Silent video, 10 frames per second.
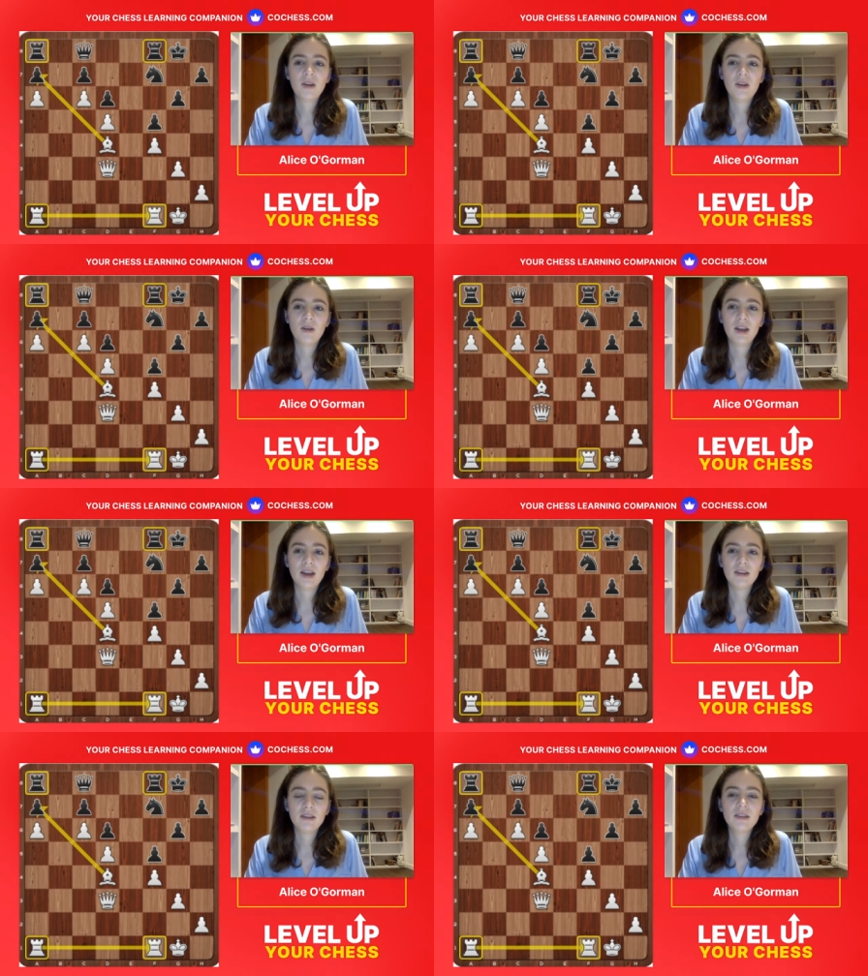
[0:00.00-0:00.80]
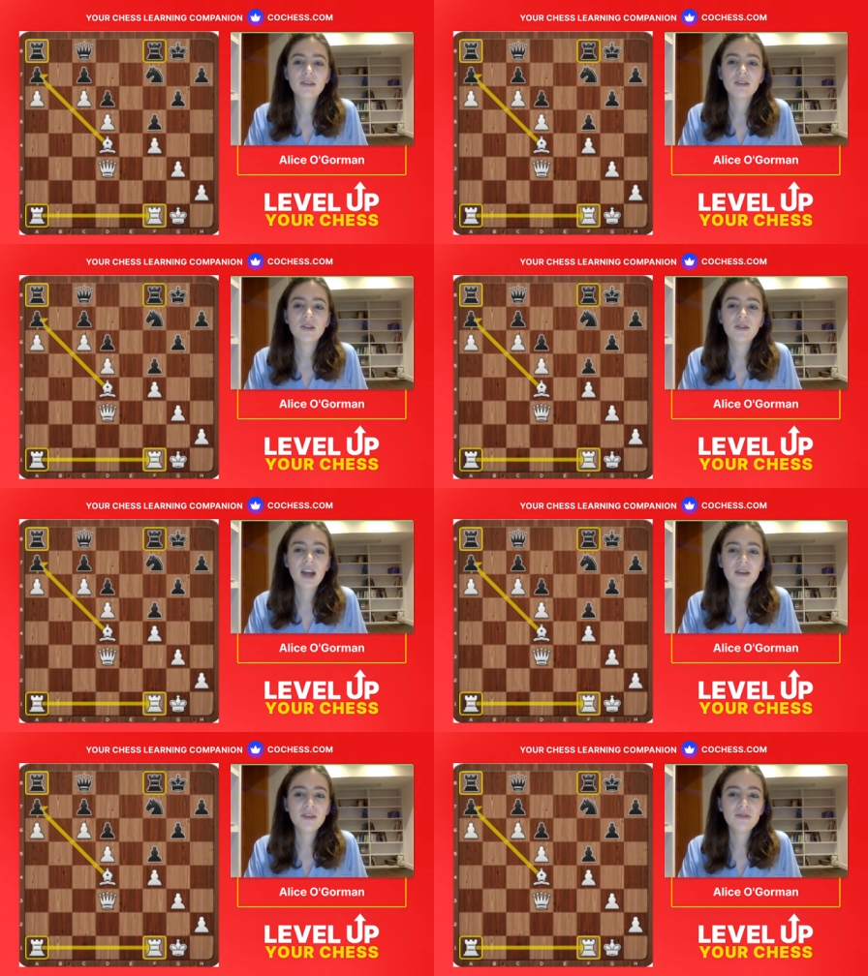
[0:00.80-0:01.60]
Okay, so now
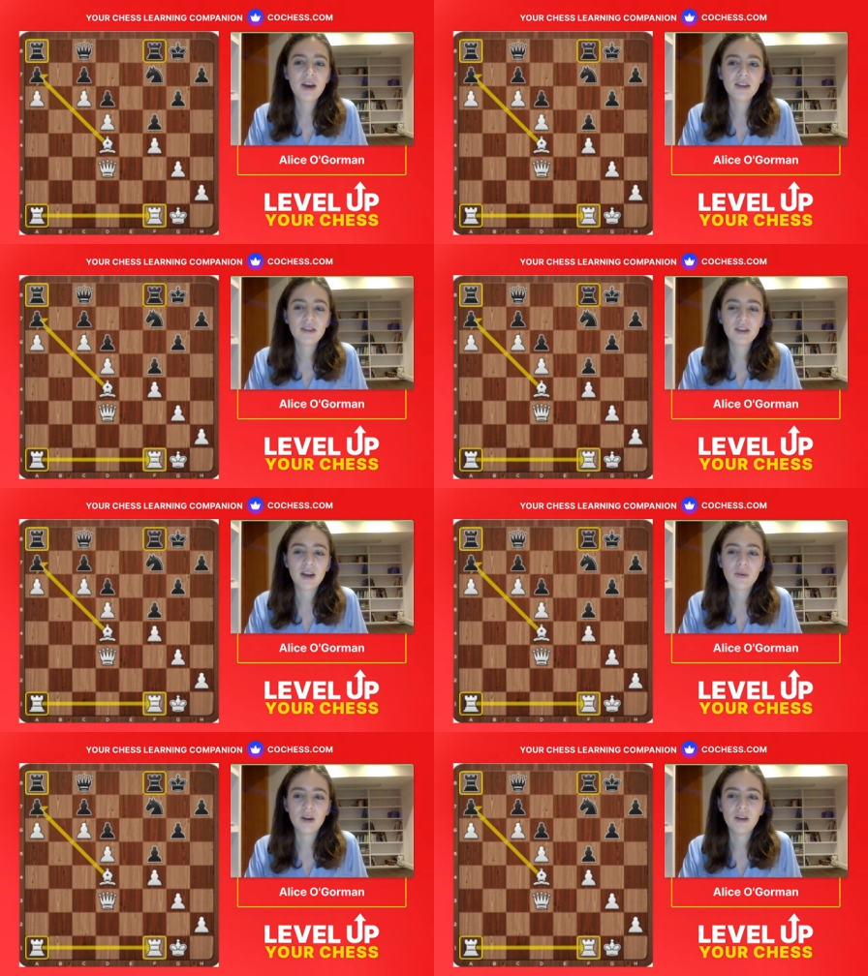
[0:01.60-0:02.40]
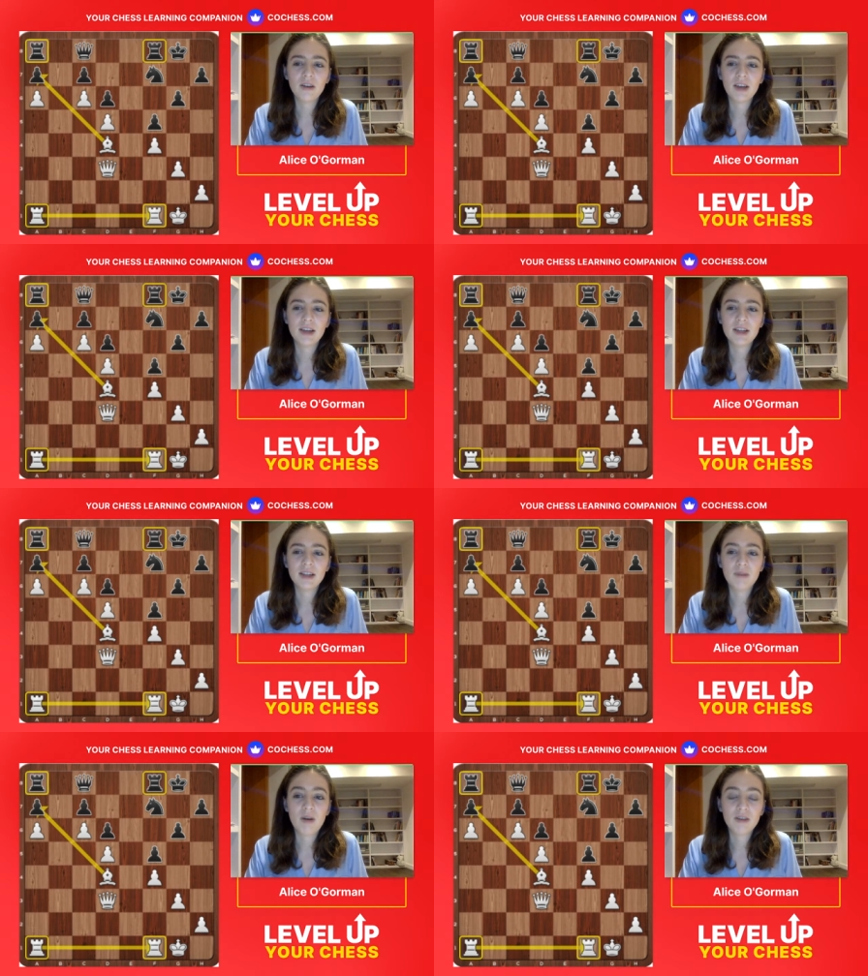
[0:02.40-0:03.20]
the final thing I want to look at is
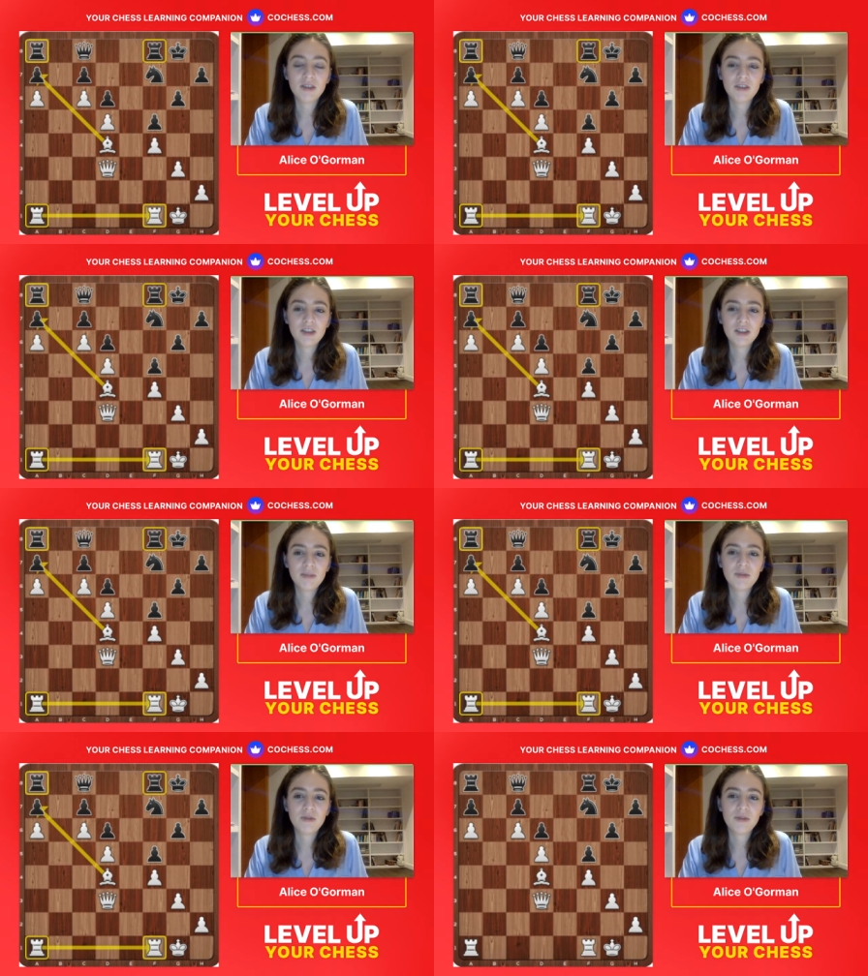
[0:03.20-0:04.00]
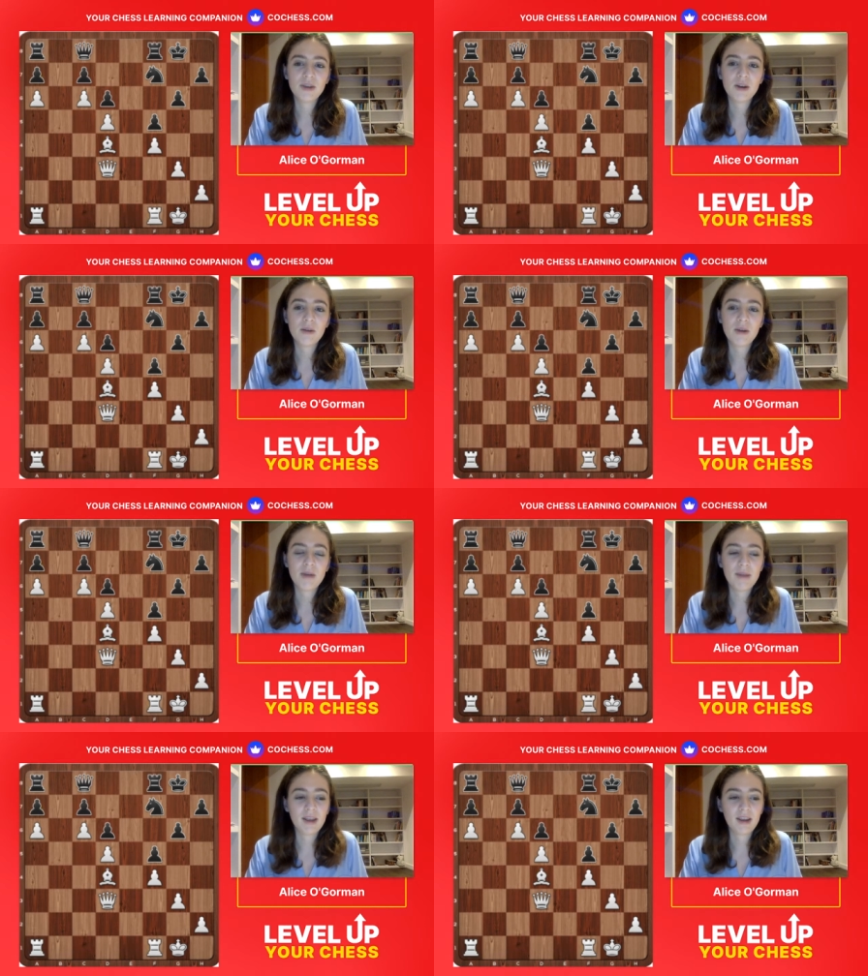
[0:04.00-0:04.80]
pawn structure before we go about
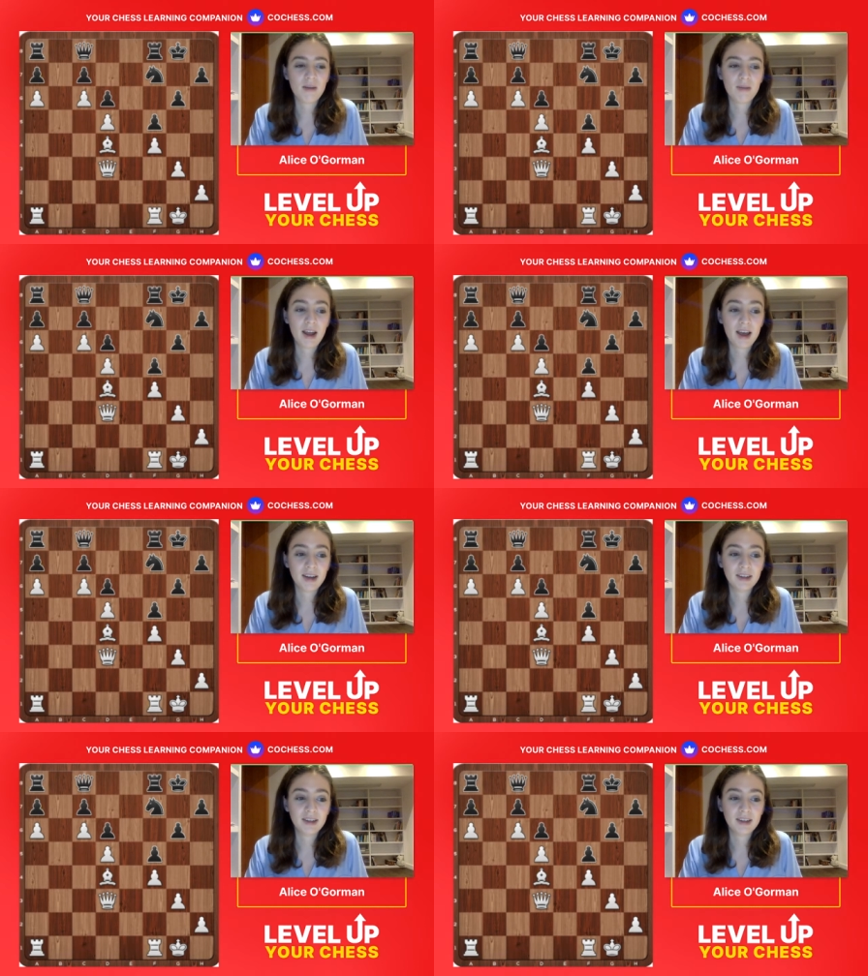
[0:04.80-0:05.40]
making our plan.